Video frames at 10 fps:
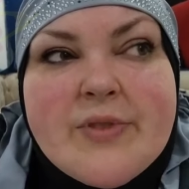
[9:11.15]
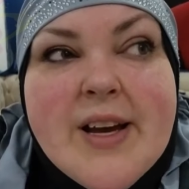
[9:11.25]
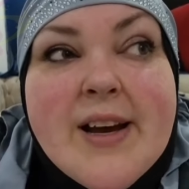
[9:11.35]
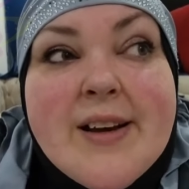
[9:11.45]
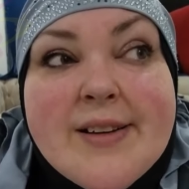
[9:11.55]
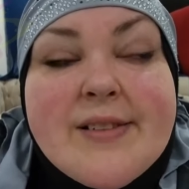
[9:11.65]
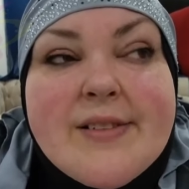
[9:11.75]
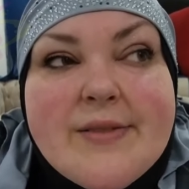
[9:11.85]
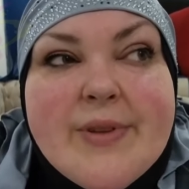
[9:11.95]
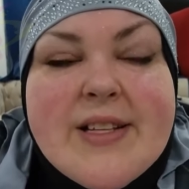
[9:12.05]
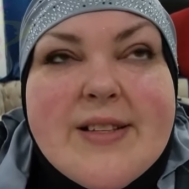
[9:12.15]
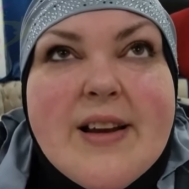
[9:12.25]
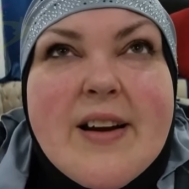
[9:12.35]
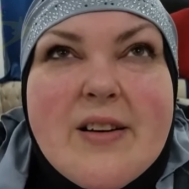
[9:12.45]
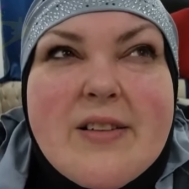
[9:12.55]
Yeah. Well, that's
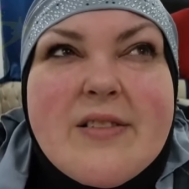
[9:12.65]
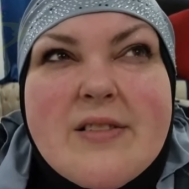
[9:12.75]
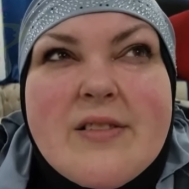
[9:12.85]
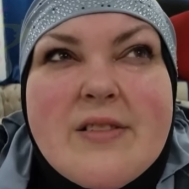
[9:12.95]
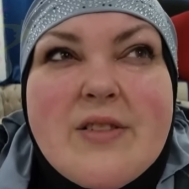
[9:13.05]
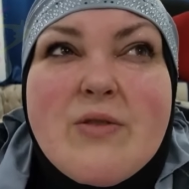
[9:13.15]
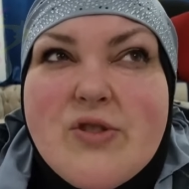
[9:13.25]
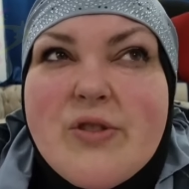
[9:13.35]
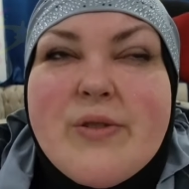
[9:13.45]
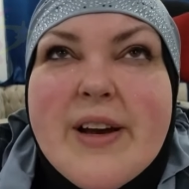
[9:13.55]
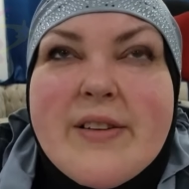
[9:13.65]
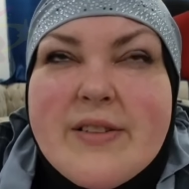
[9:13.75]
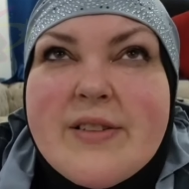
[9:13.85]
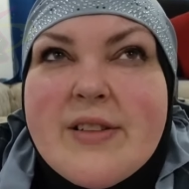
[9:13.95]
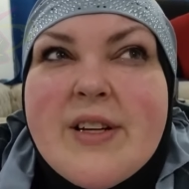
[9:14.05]
yeah. Our, No, true. Yeah.
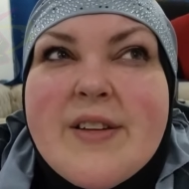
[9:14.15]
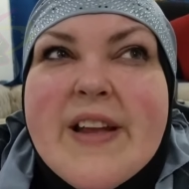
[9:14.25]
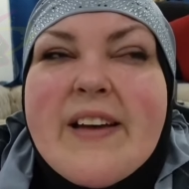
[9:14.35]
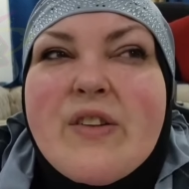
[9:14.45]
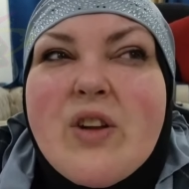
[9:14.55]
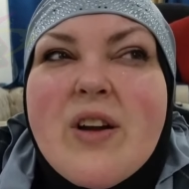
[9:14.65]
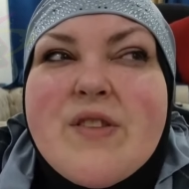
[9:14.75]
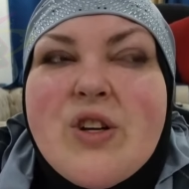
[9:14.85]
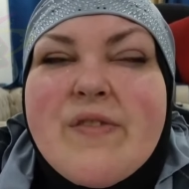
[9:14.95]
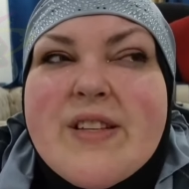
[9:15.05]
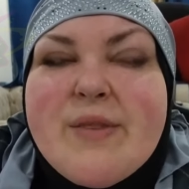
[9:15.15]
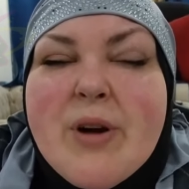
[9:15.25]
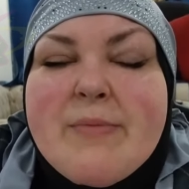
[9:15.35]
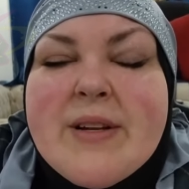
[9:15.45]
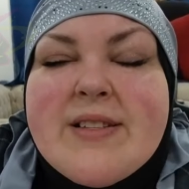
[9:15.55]
Mm. They had a lot of serviced
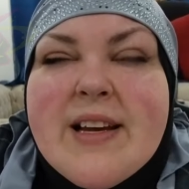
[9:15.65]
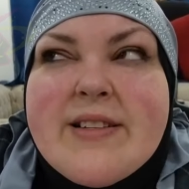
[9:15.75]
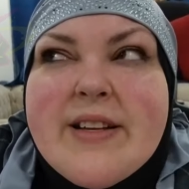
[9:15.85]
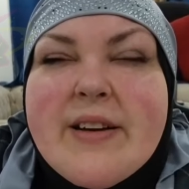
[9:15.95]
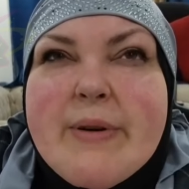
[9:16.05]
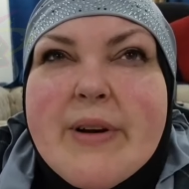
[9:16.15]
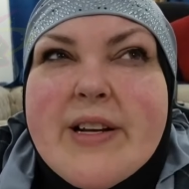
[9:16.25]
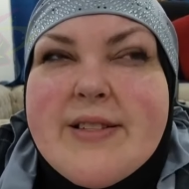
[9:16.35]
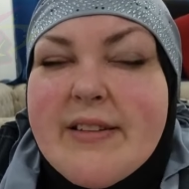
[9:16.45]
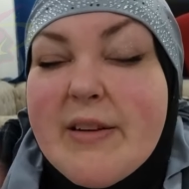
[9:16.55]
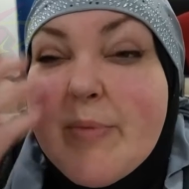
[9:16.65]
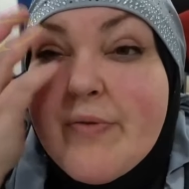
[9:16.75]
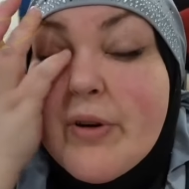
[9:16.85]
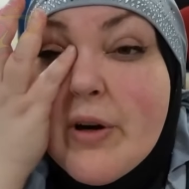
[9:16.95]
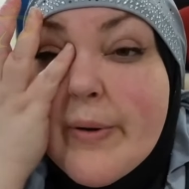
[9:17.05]
apartments that uh, we were considering
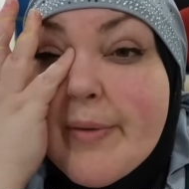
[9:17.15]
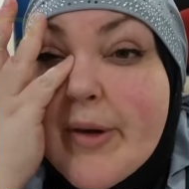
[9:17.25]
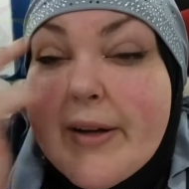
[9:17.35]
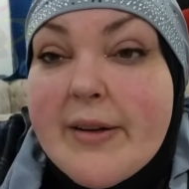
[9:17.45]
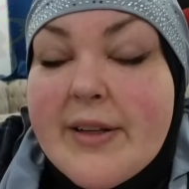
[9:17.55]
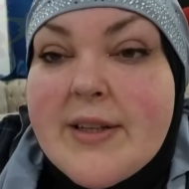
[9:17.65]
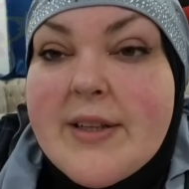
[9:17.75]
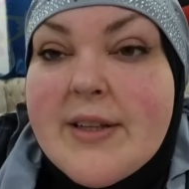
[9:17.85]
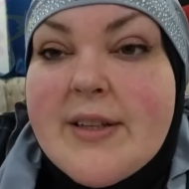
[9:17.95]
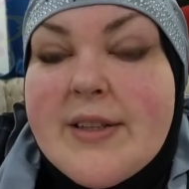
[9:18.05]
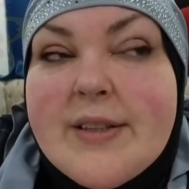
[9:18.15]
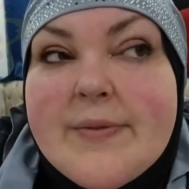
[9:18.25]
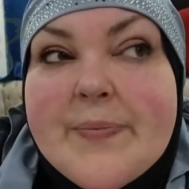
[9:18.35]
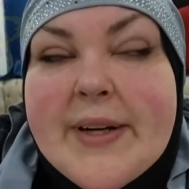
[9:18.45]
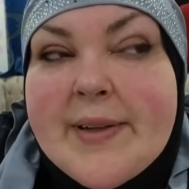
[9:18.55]
before going, but. Yeah.
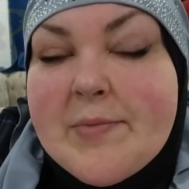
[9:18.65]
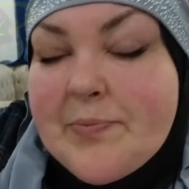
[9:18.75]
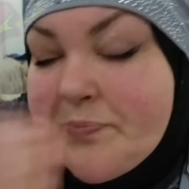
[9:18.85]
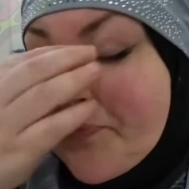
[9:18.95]
Um.